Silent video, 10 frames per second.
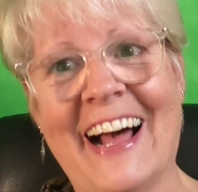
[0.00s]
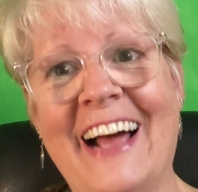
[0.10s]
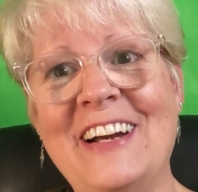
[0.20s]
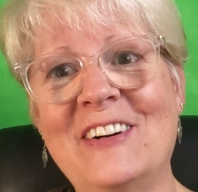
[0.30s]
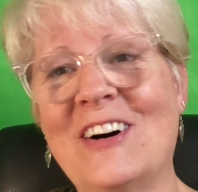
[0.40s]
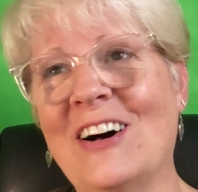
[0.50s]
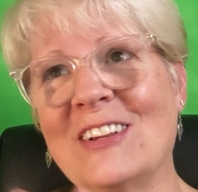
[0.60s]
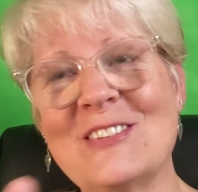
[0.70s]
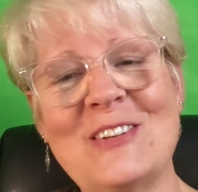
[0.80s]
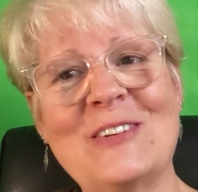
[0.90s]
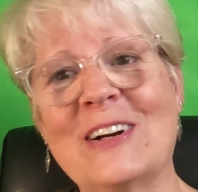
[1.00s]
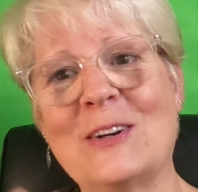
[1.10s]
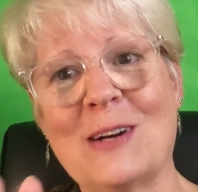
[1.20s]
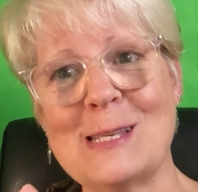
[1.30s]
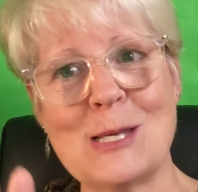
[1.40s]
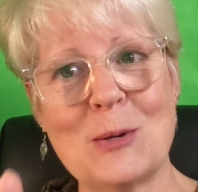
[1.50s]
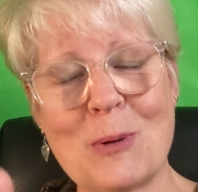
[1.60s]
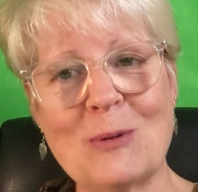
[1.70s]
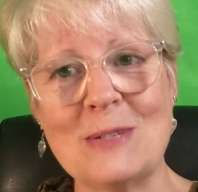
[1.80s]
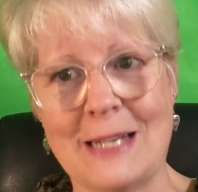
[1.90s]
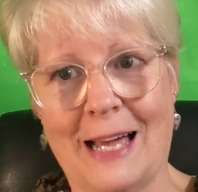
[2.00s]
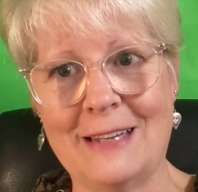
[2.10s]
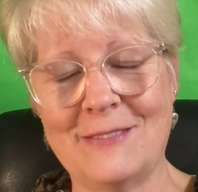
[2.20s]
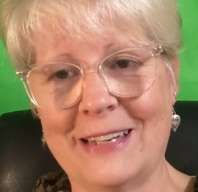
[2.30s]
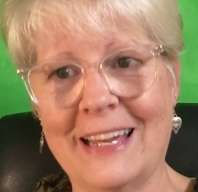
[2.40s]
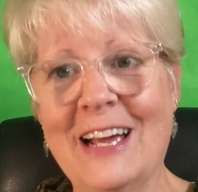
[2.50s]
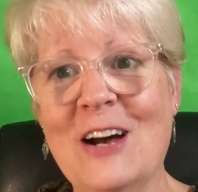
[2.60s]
I know all of you are crazy about diving.